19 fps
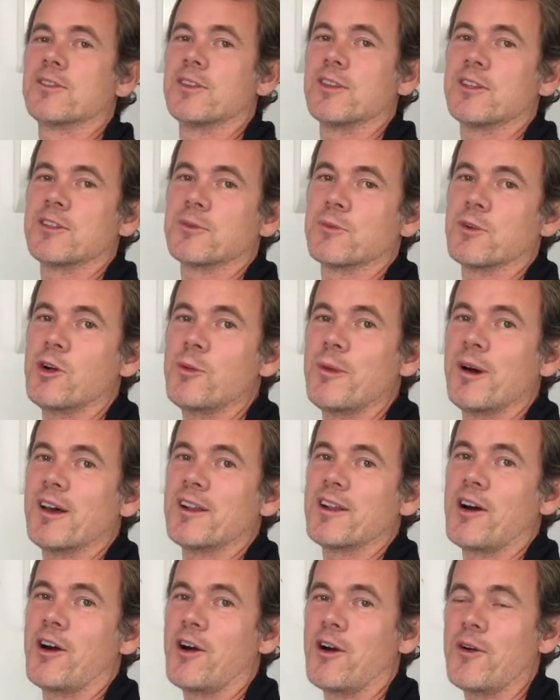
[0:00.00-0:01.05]
this
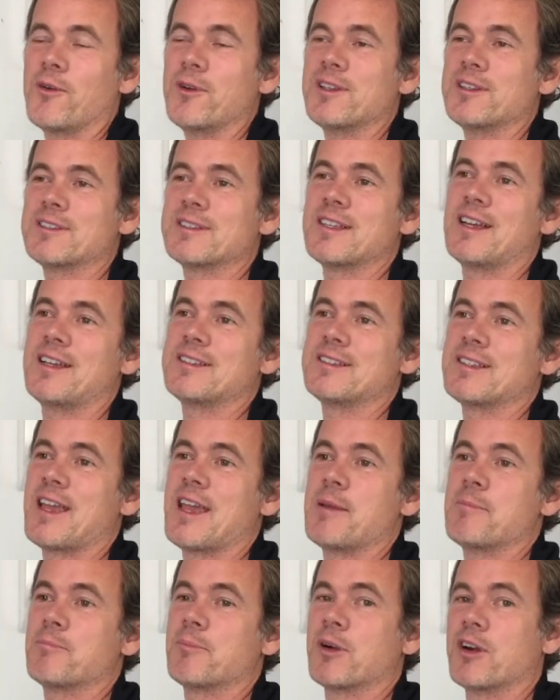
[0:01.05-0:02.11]
robot always sets
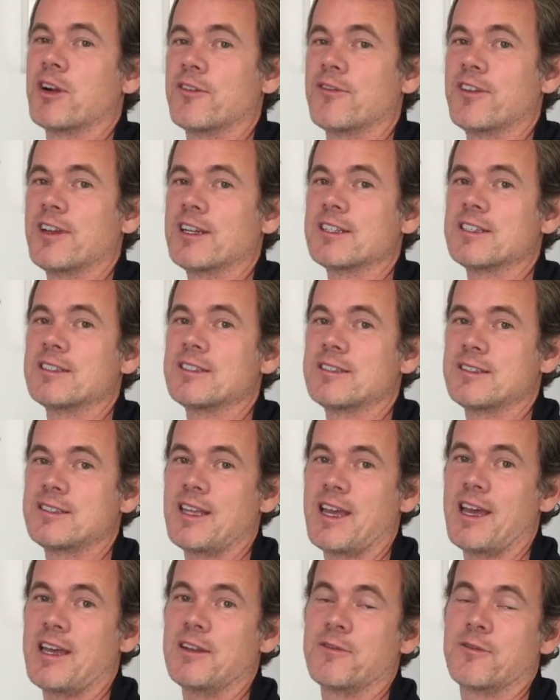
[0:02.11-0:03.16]
a perfect
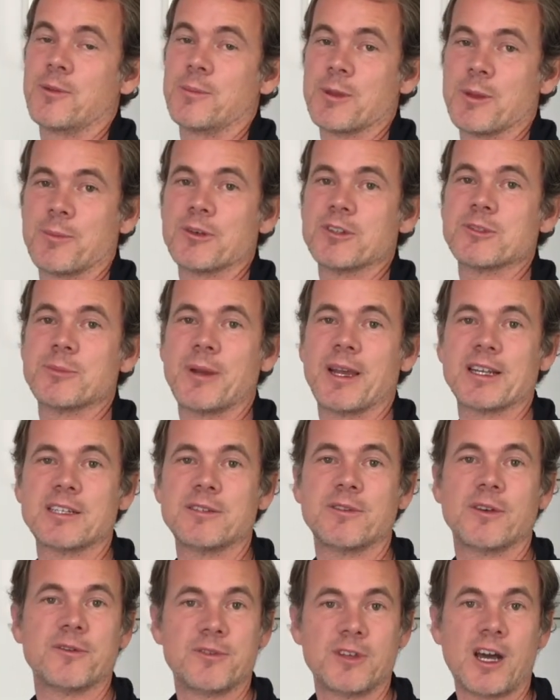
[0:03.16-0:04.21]
set from the
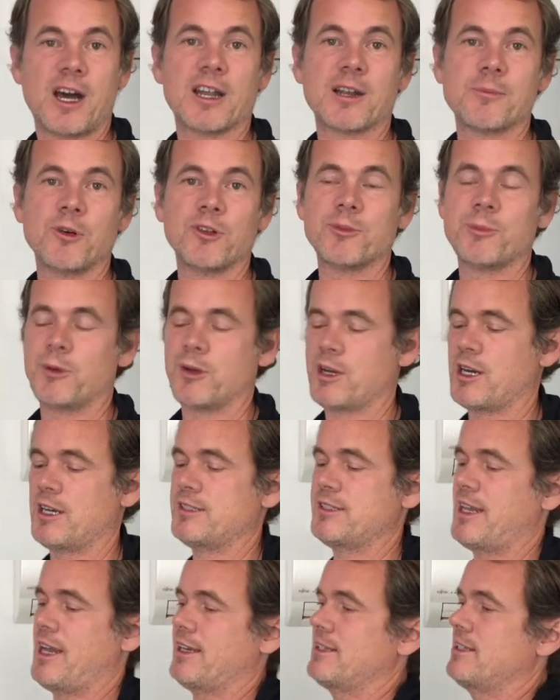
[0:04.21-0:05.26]
perspective of not a multiple
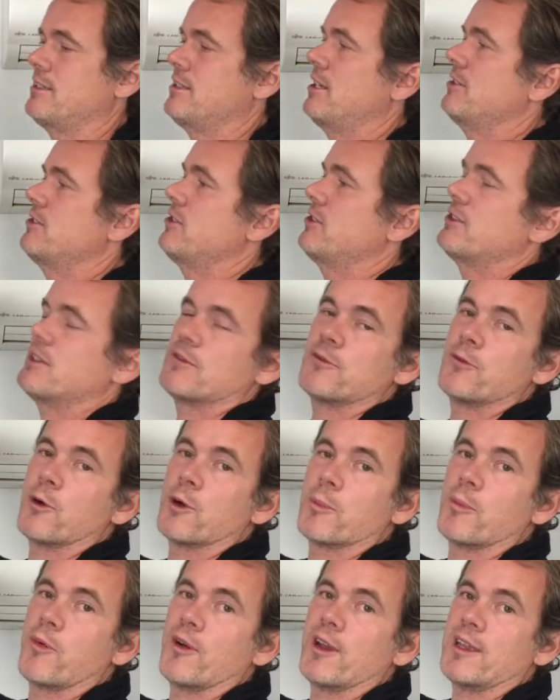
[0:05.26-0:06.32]
contact. It touches at
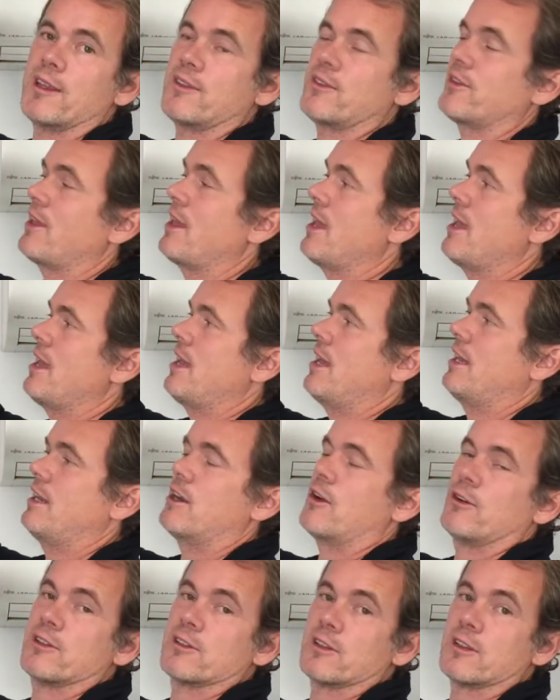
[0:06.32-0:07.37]
4 points and it
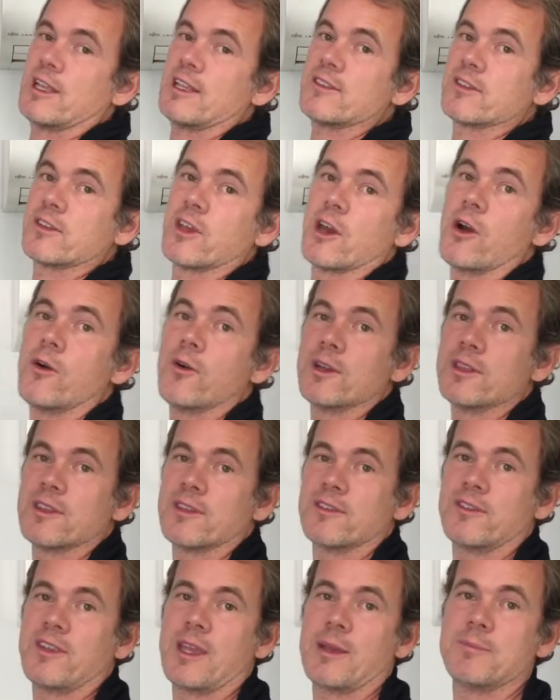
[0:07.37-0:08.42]
always lets go at the
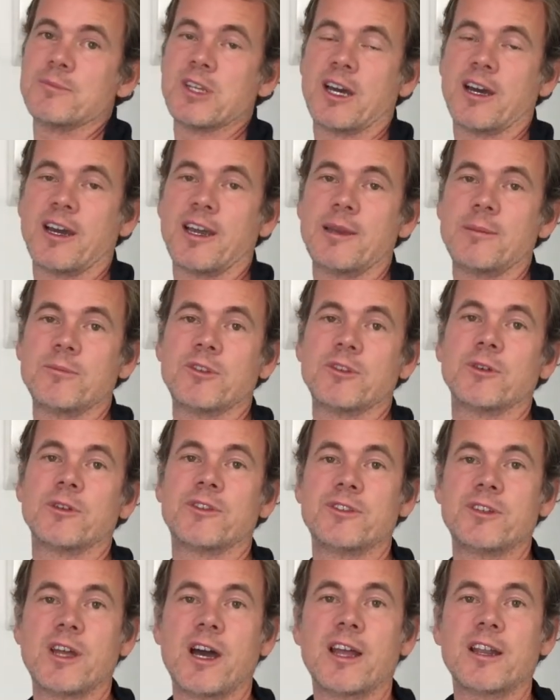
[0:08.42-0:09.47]
same time. So
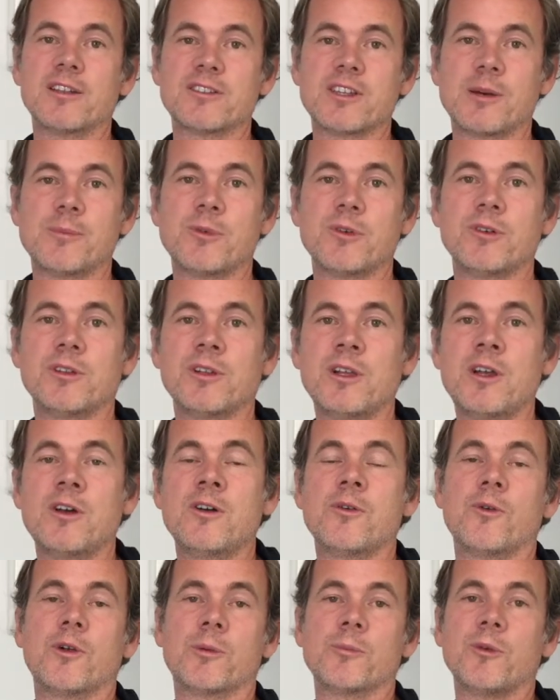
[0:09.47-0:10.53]
it's not a double
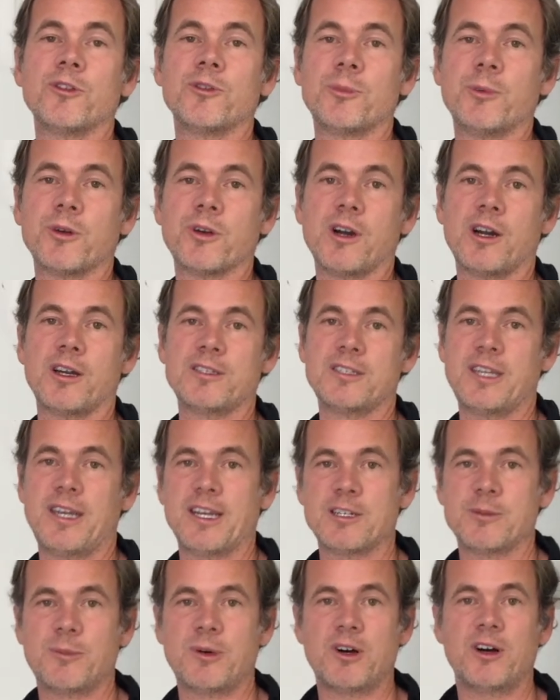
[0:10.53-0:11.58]
or a multiple
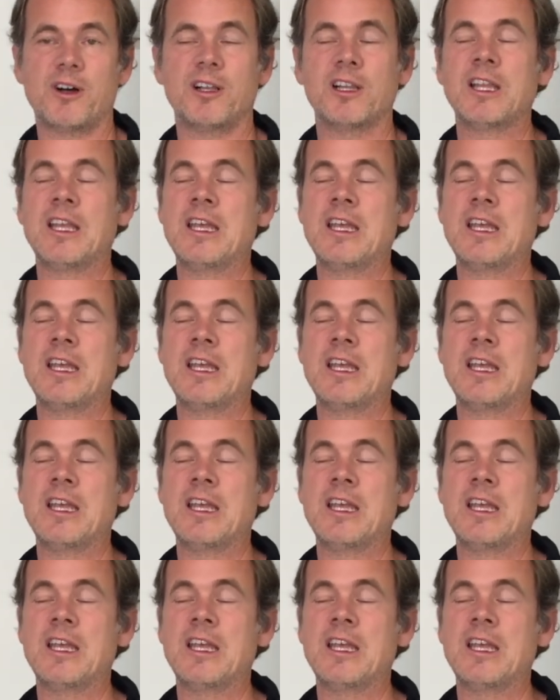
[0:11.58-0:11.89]
contact ball.